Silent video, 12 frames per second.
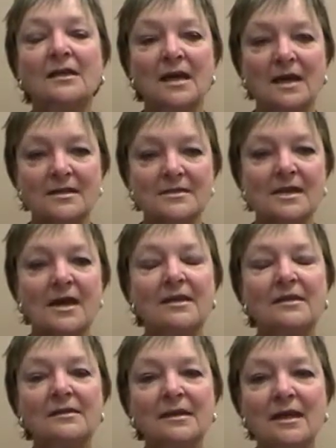Yes, I
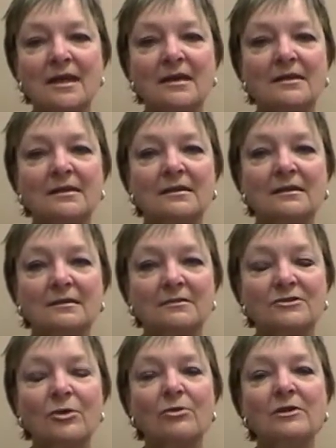had had a
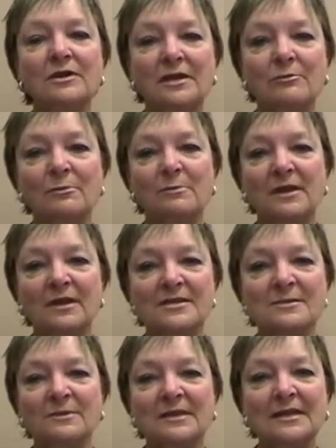total knee
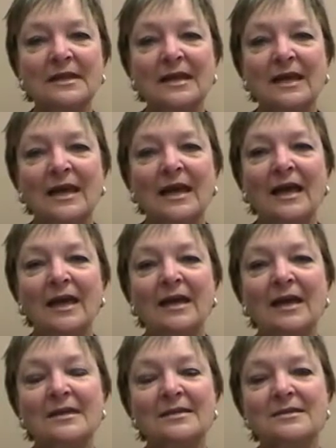replacement, and
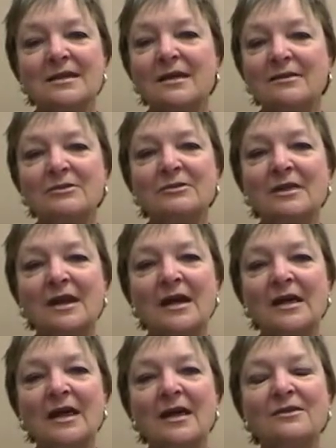I can tell you that I
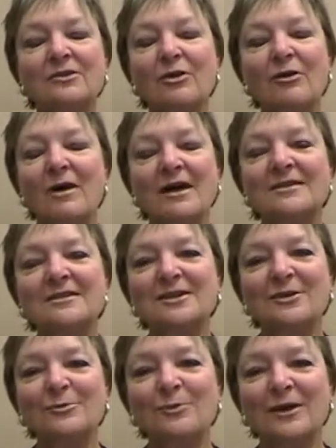had no
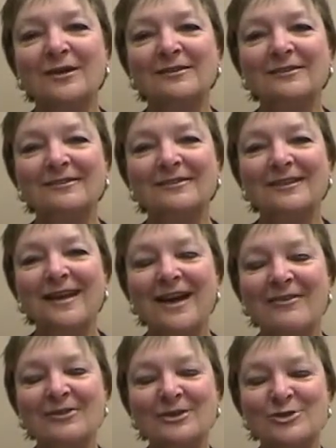idea what
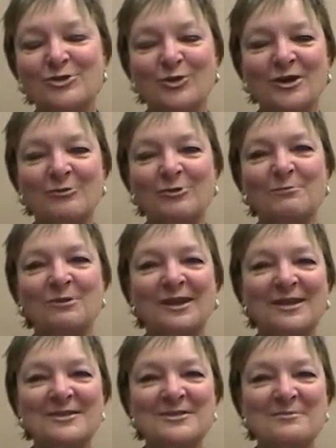having a joint
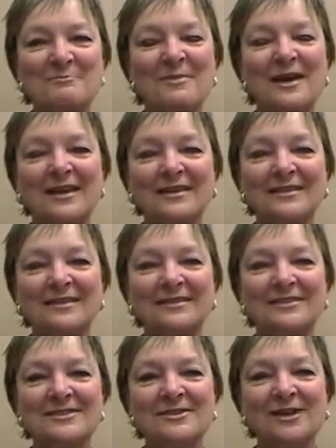replaced meant
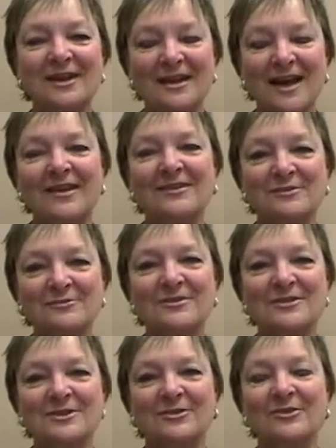until I got into
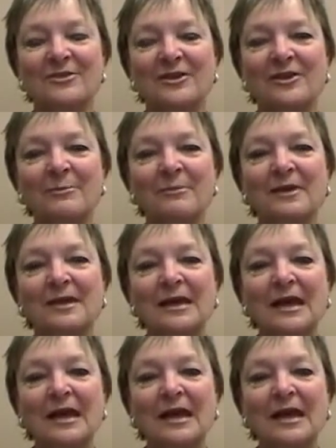physical therapy.